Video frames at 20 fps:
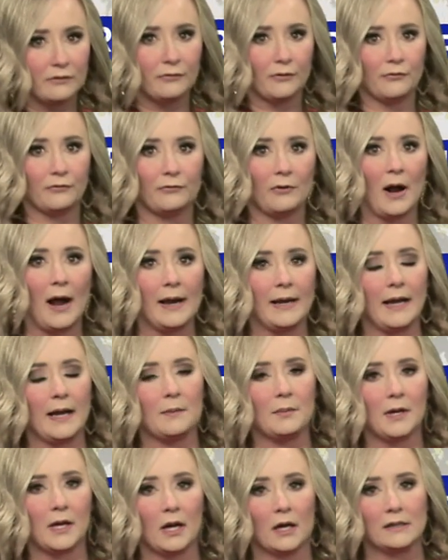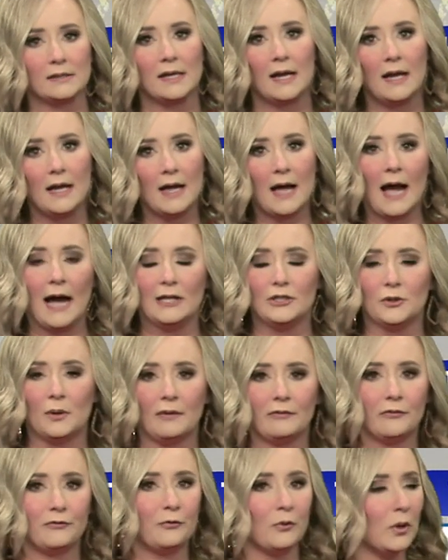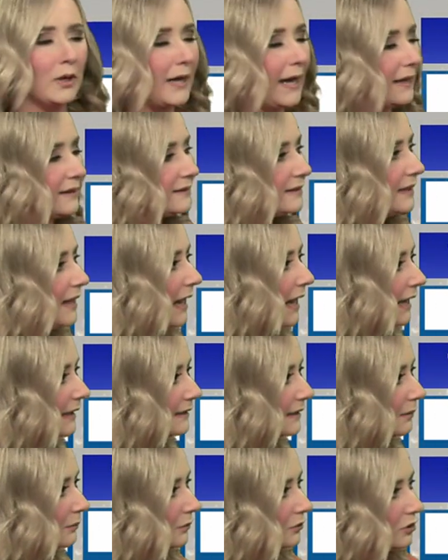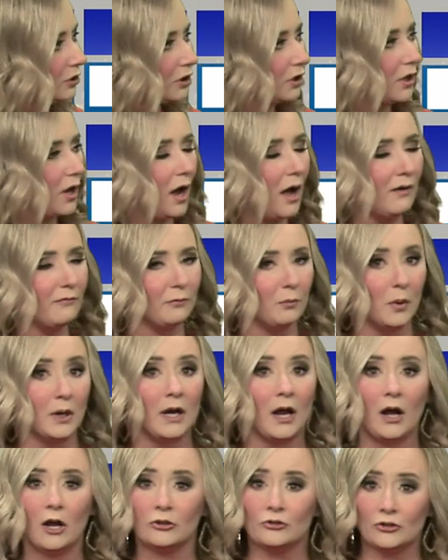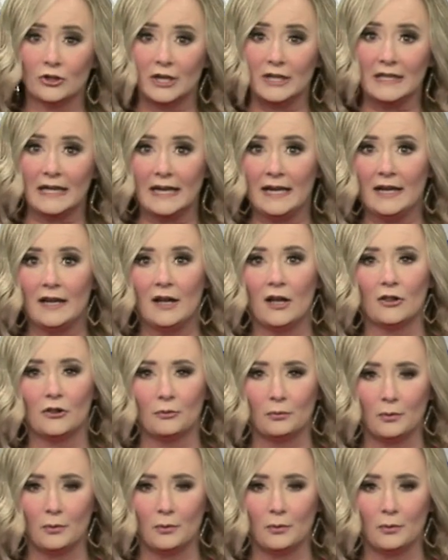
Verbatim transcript: for Friday because I do have a forecasted high temperature of 100. The